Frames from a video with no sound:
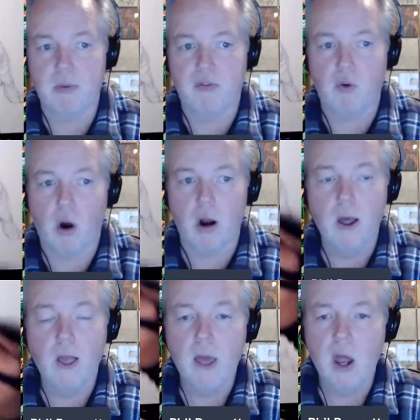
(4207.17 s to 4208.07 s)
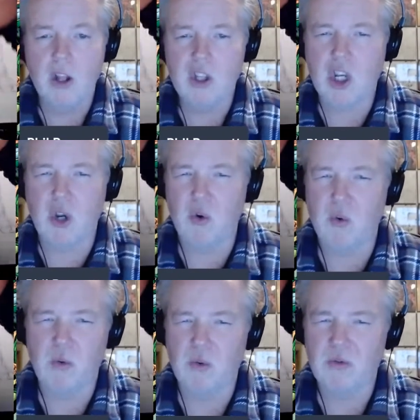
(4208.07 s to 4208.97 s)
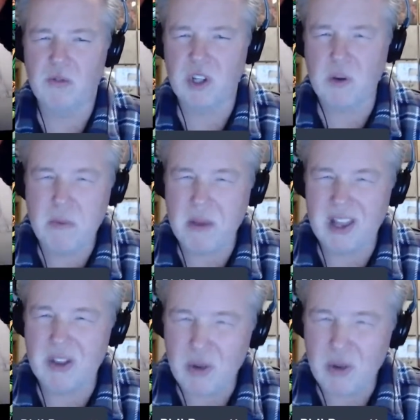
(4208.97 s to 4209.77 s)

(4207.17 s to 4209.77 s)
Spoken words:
before, to Superman 3.